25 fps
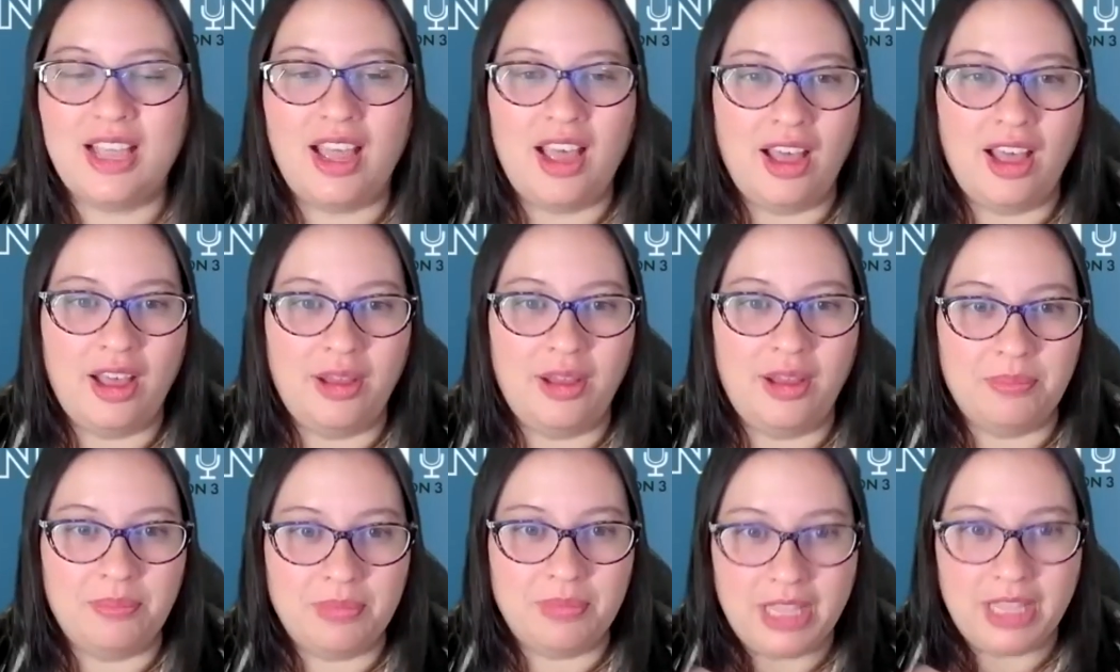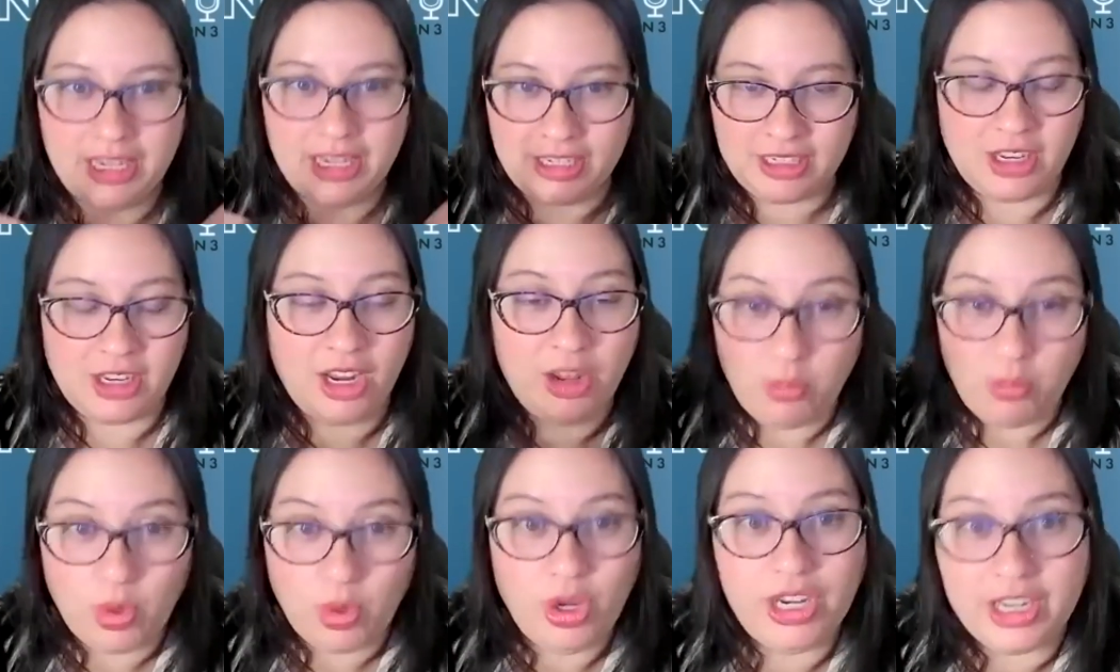um, it,
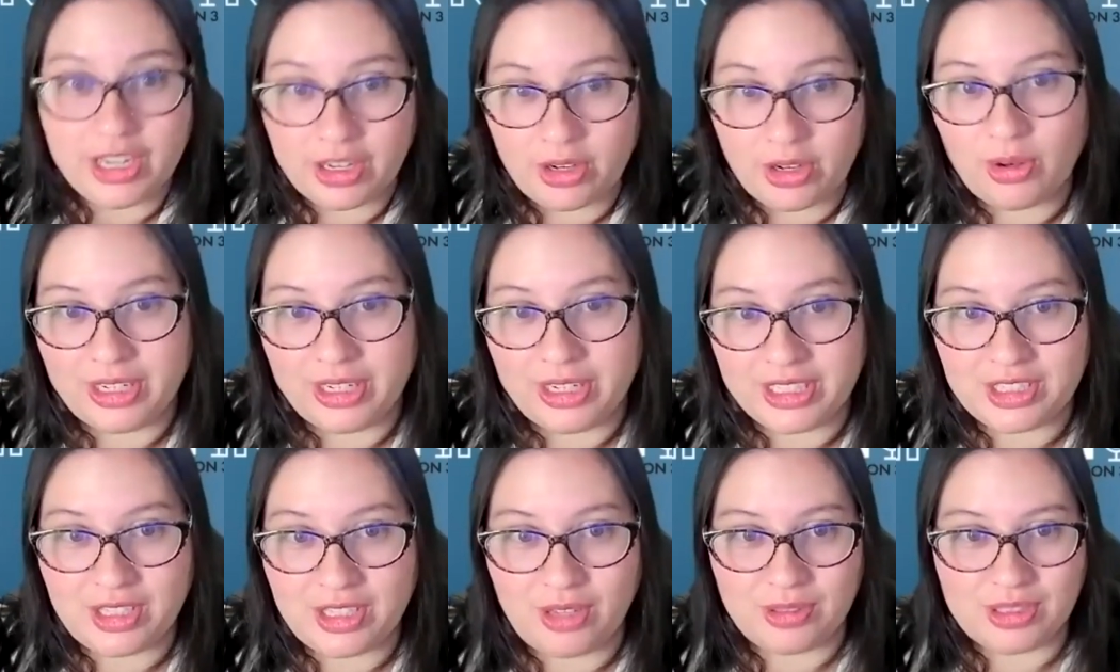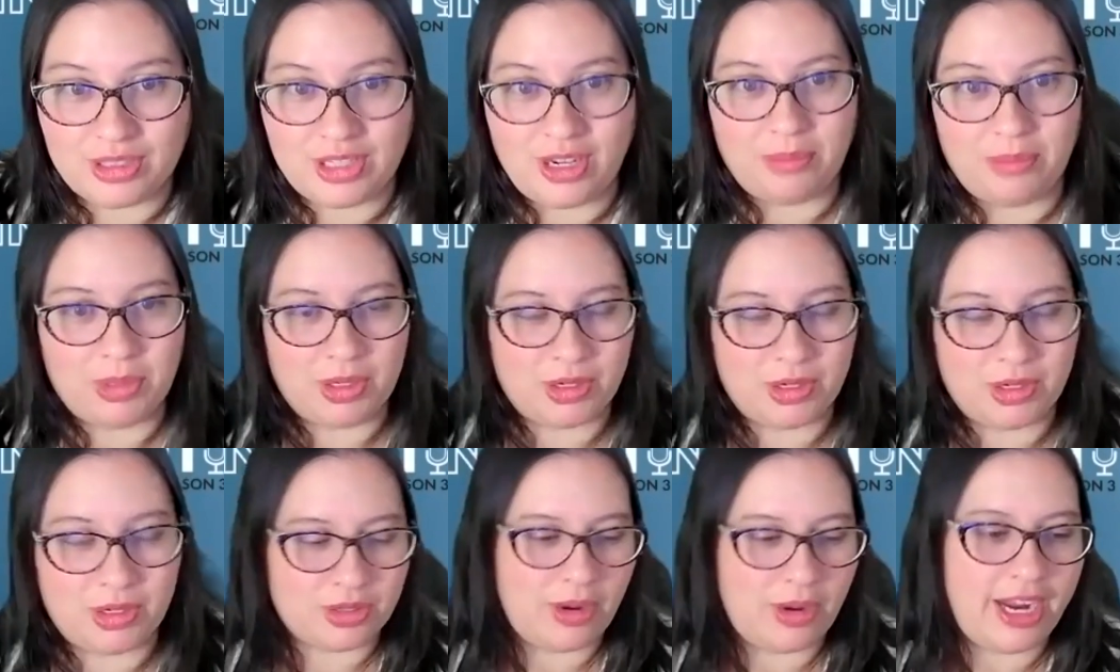it would increase those
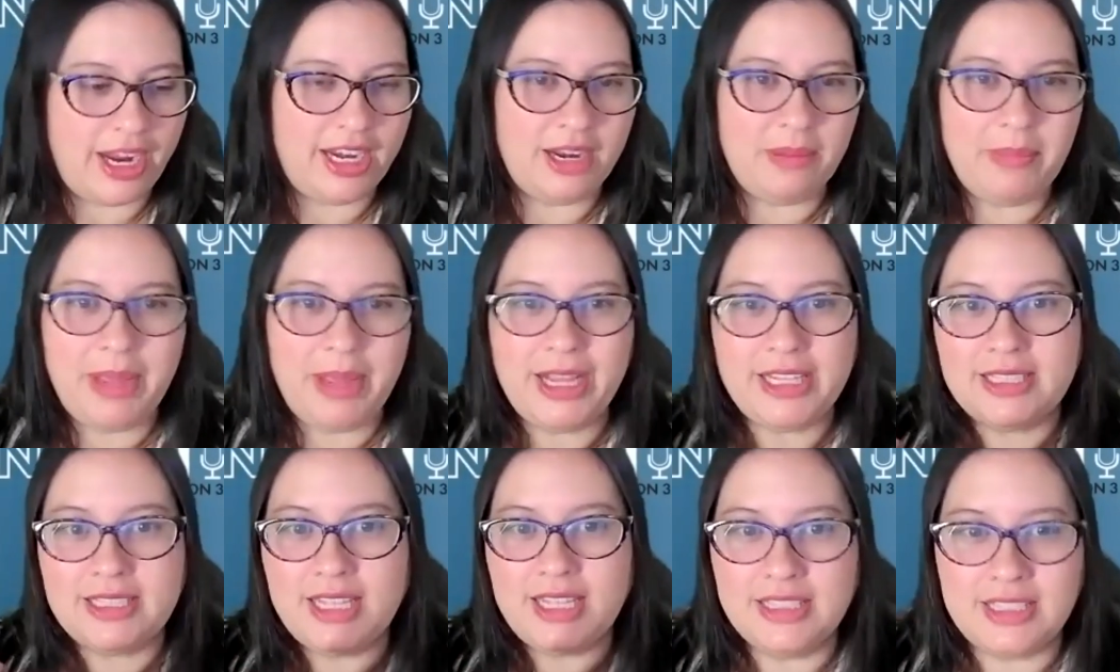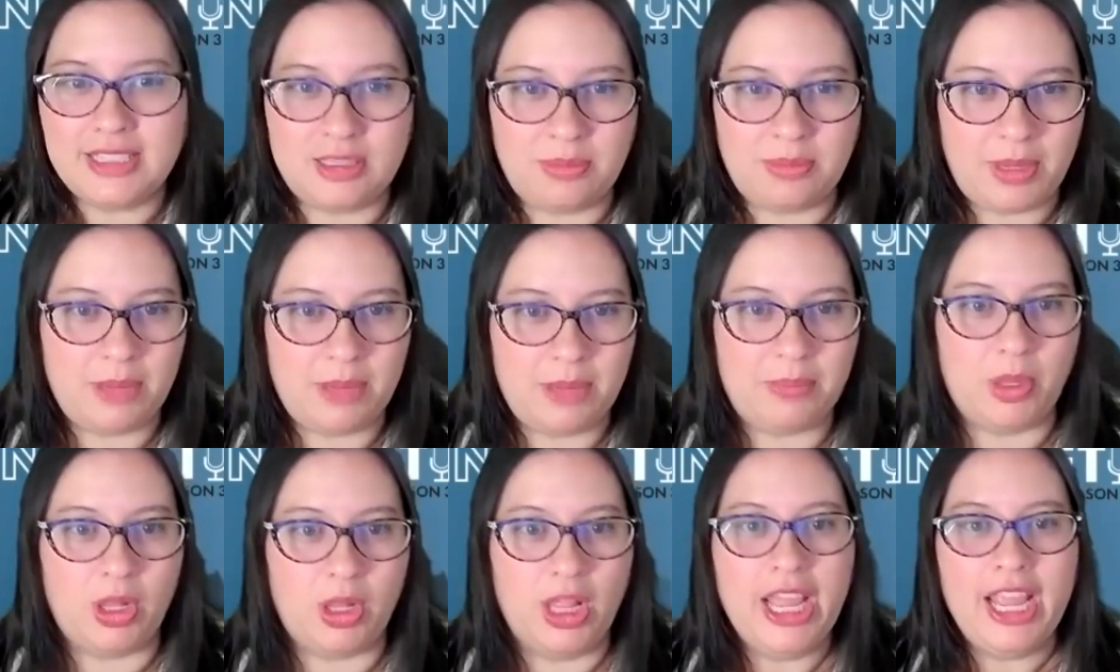numbers, right? It makes sense to
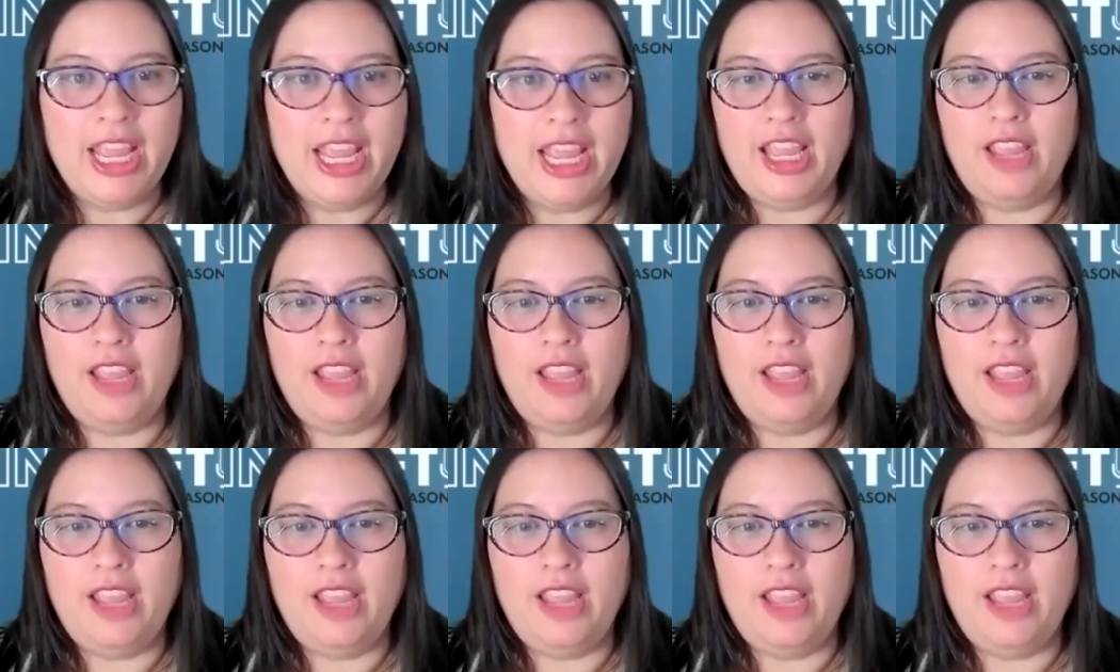people.